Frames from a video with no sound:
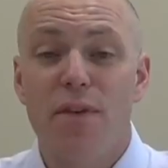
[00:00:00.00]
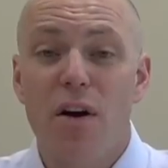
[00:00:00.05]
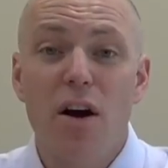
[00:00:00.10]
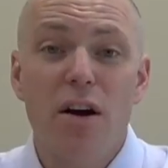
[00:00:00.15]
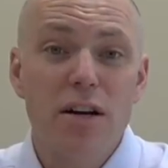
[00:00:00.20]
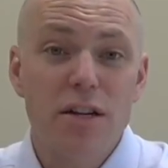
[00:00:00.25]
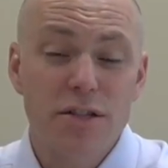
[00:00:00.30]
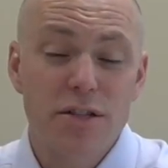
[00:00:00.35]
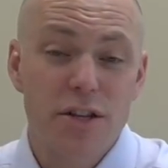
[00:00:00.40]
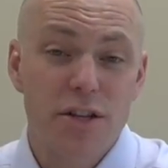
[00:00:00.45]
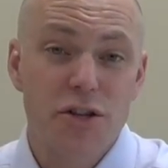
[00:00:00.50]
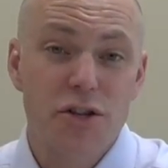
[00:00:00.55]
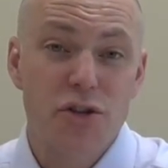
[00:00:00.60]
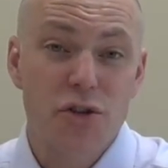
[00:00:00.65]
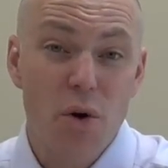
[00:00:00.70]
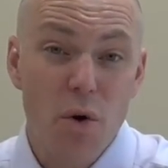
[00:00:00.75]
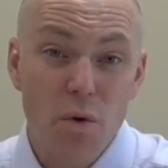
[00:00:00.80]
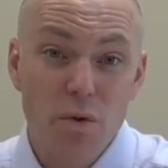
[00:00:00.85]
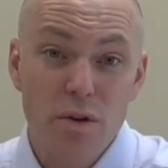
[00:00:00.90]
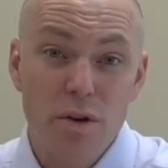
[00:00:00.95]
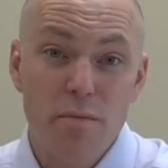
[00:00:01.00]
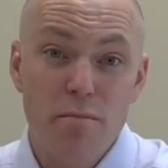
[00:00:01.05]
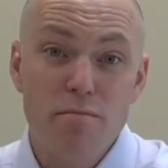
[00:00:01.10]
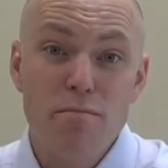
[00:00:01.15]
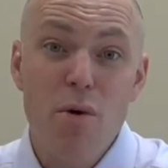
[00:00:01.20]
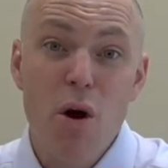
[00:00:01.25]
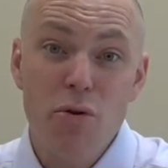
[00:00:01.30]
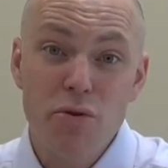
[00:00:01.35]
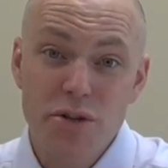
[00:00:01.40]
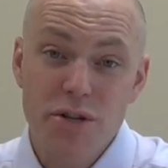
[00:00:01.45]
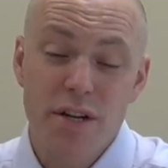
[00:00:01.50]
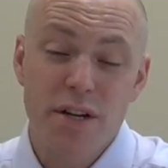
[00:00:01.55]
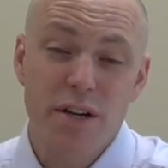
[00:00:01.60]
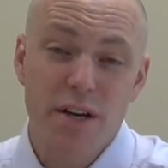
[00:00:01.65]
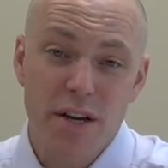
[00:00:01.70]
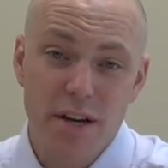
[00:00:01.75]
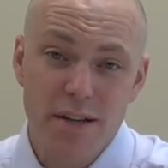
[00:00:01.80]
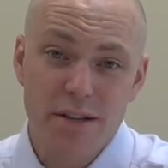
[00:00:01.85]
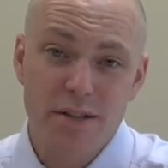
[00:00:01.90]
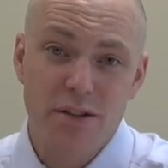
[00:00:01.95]
far as the shoulder
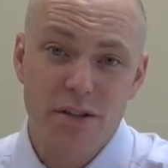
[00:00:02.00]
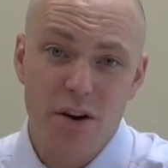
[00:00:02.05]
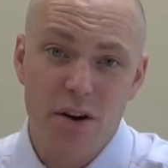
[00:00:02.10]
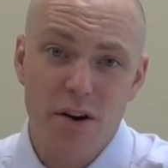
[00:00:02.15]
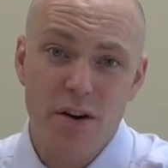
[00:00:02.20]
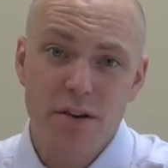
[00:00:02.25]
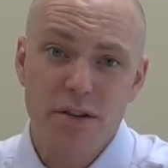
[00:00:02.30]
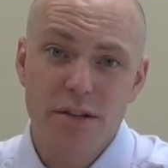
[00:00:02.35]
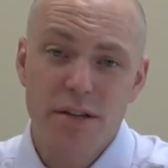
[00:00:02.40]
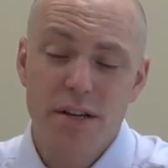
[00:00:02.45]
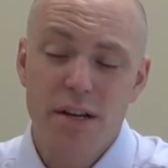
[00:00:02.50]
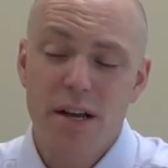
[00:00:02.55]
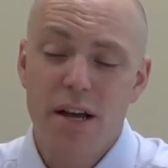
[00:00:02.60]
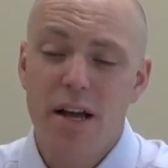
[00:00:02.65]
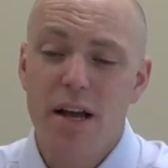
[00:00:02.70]
motion concerns,